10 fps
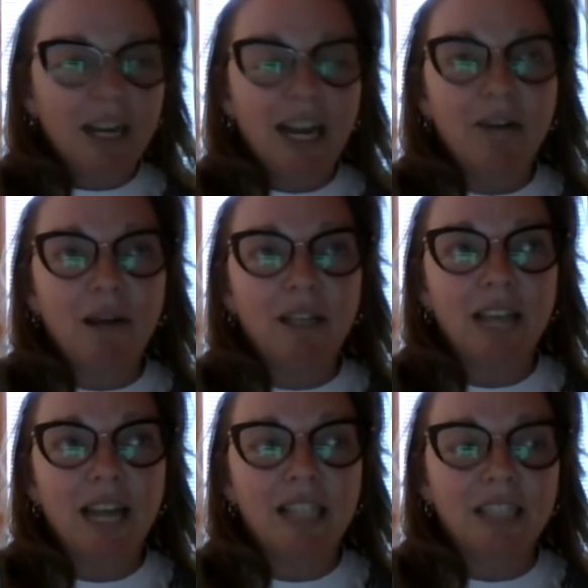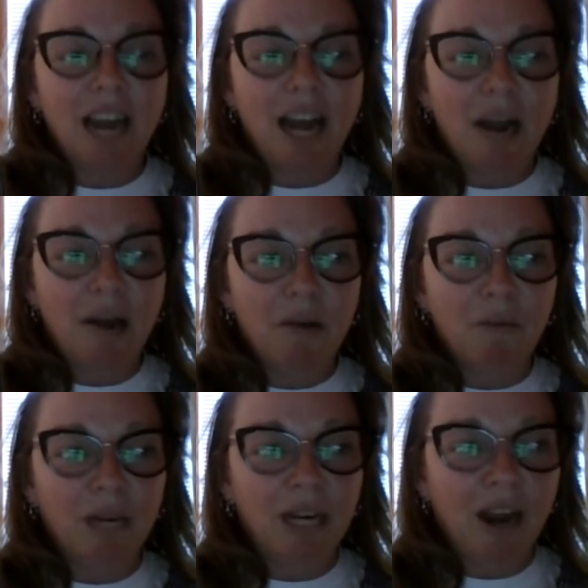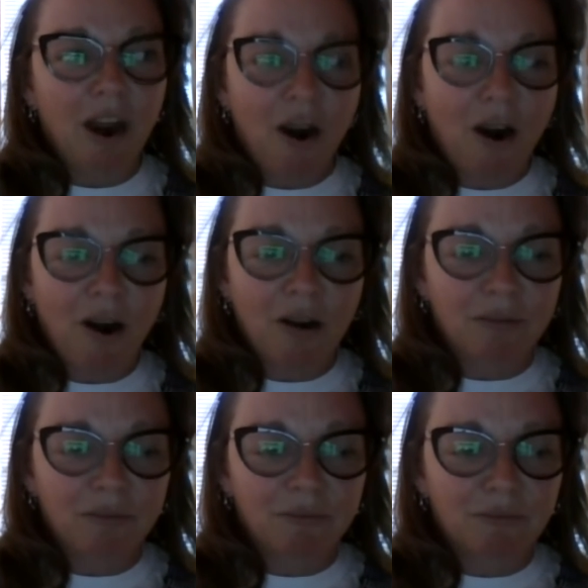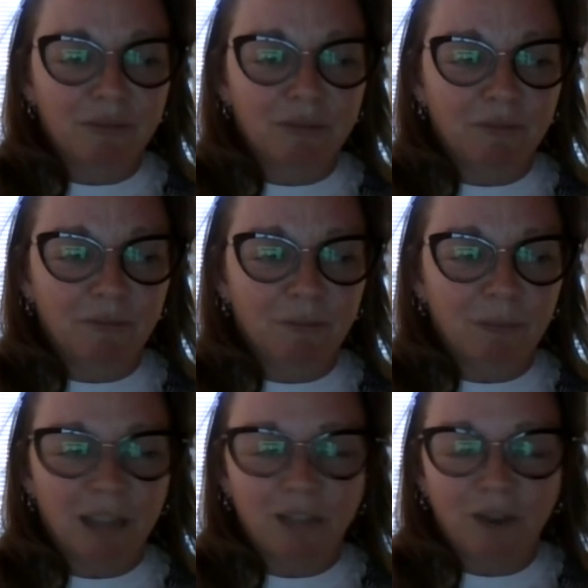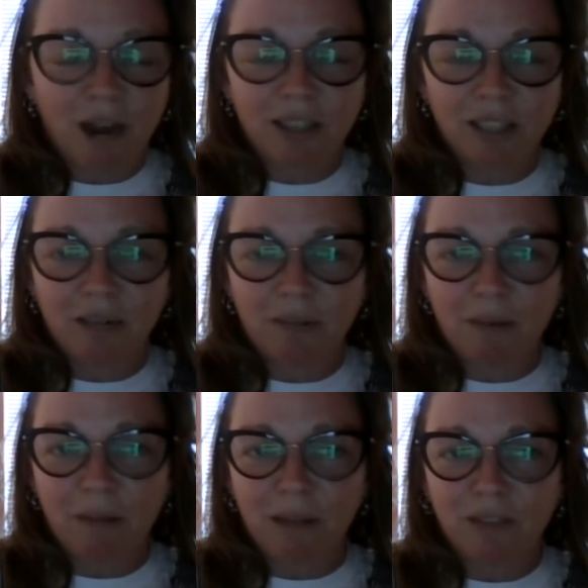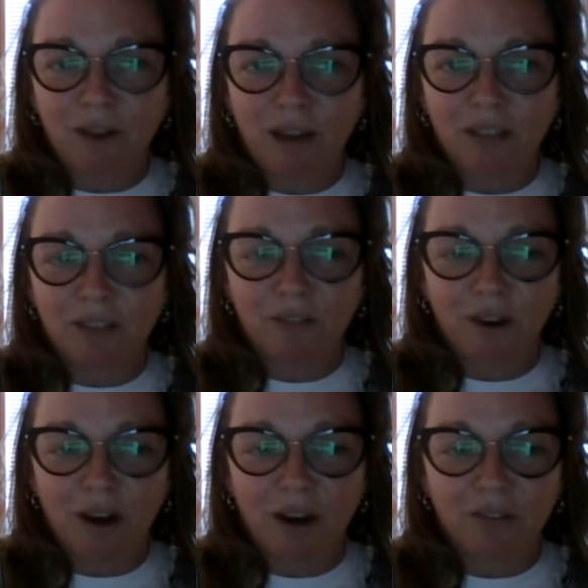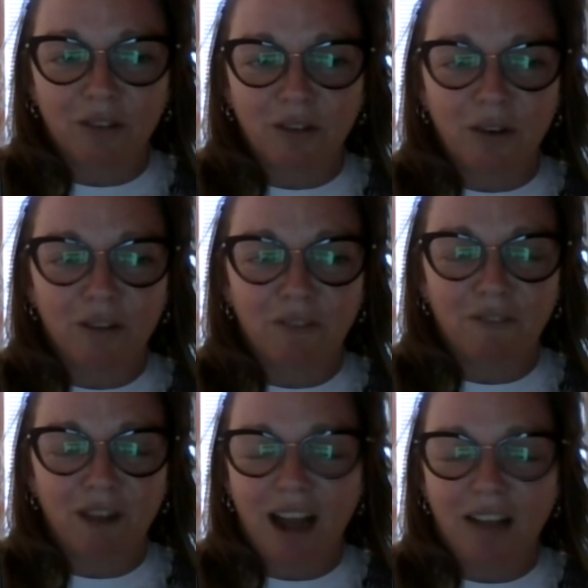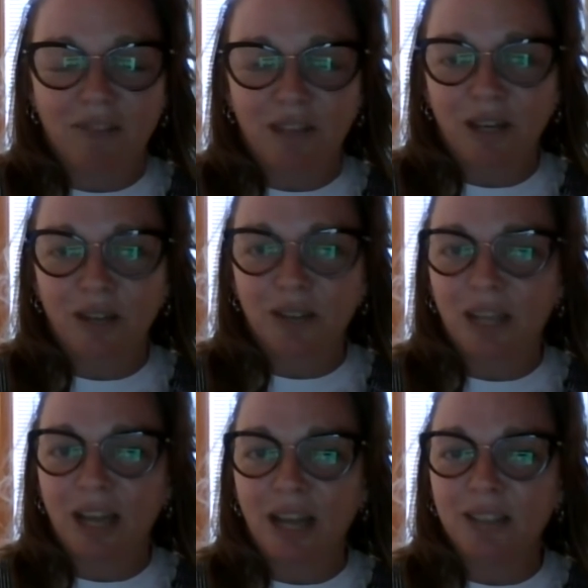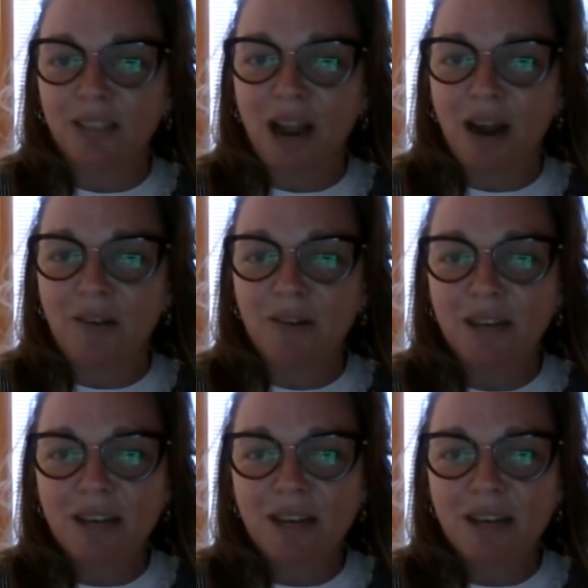Anyway, and we are best friends and have been best friends for 35 years, I guess now.